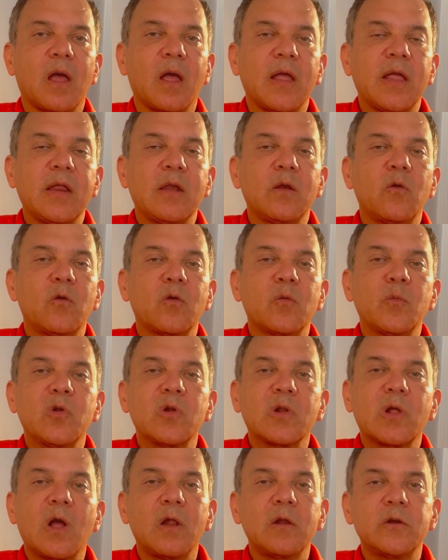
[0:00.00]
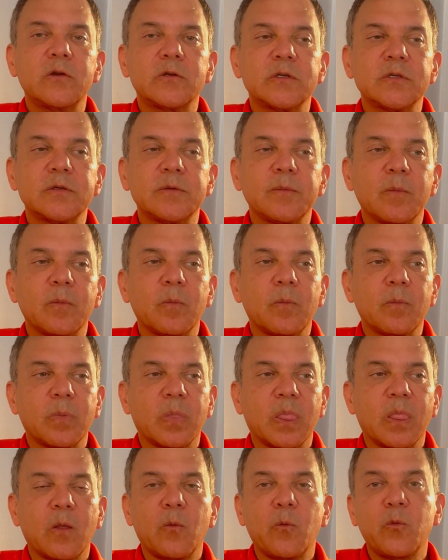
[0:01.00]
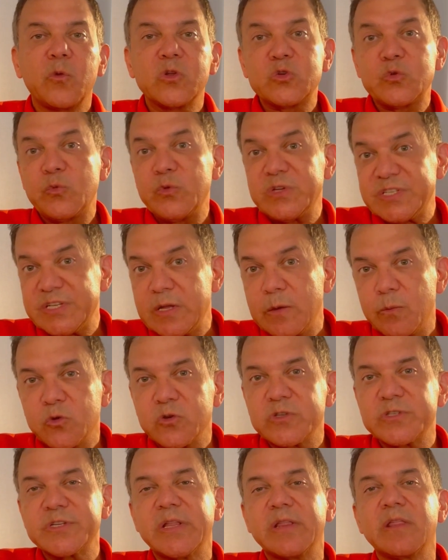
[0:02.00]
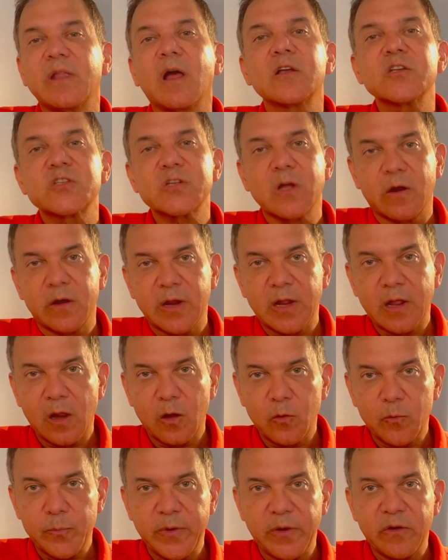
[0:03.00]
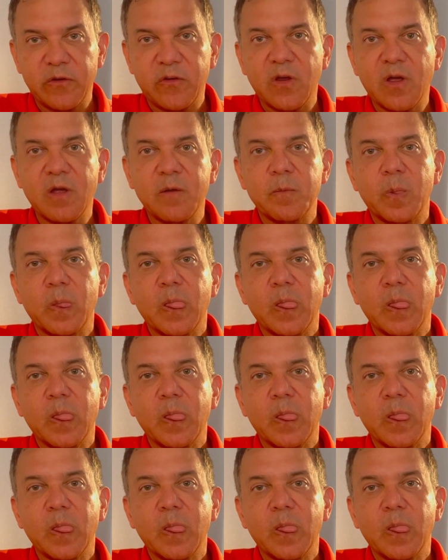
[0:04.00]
In normal color, which we see mostly in non-scarring alopecia,